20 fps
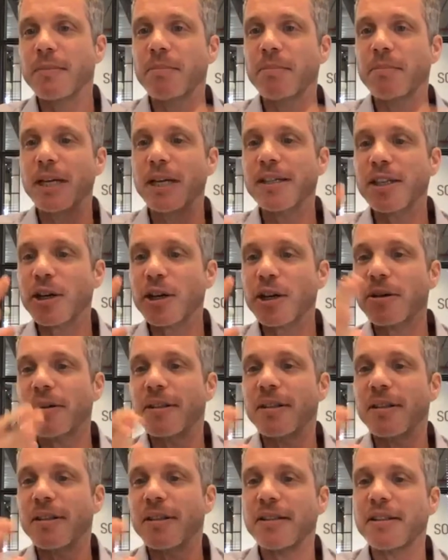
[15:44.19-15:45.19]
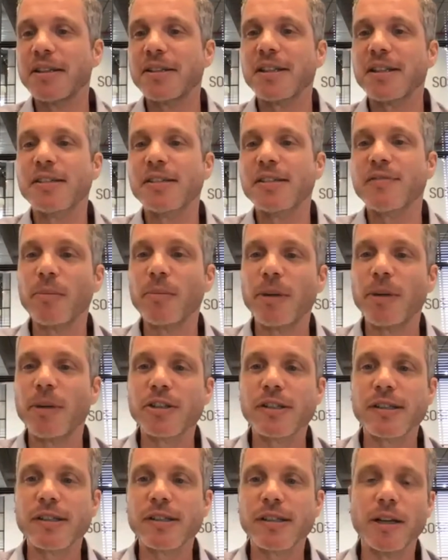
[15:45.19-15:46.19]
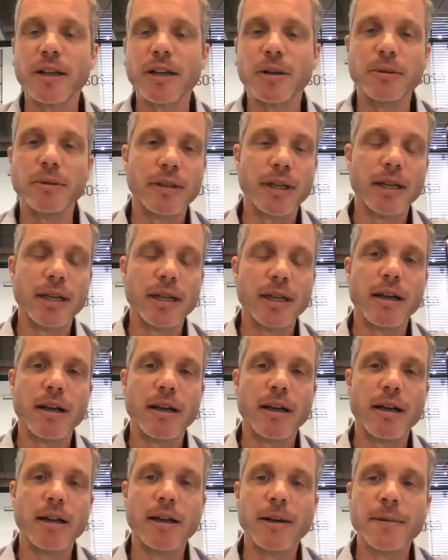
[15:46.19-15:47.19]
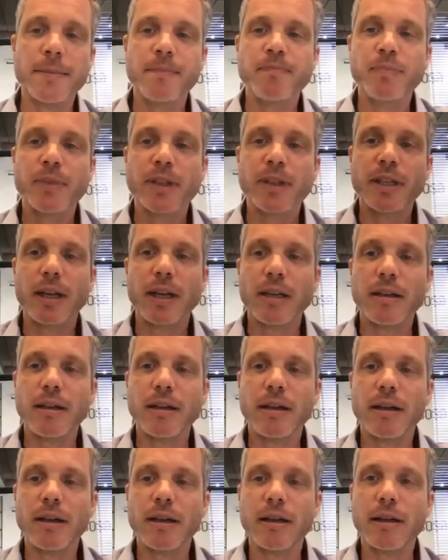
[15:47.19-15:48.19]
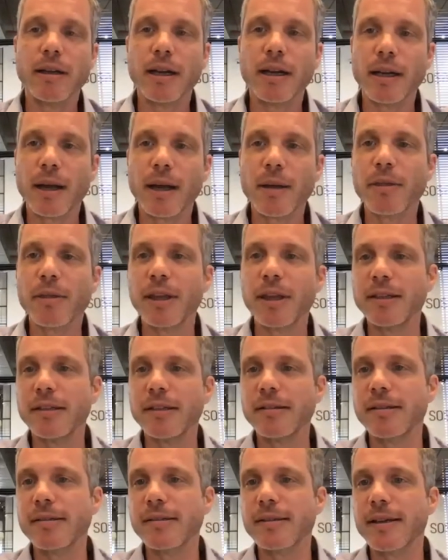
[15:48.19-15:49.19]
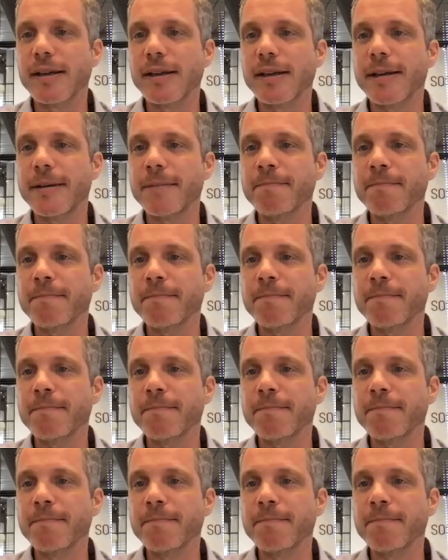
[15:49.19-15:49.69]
but this is very much siloed, and I think this is a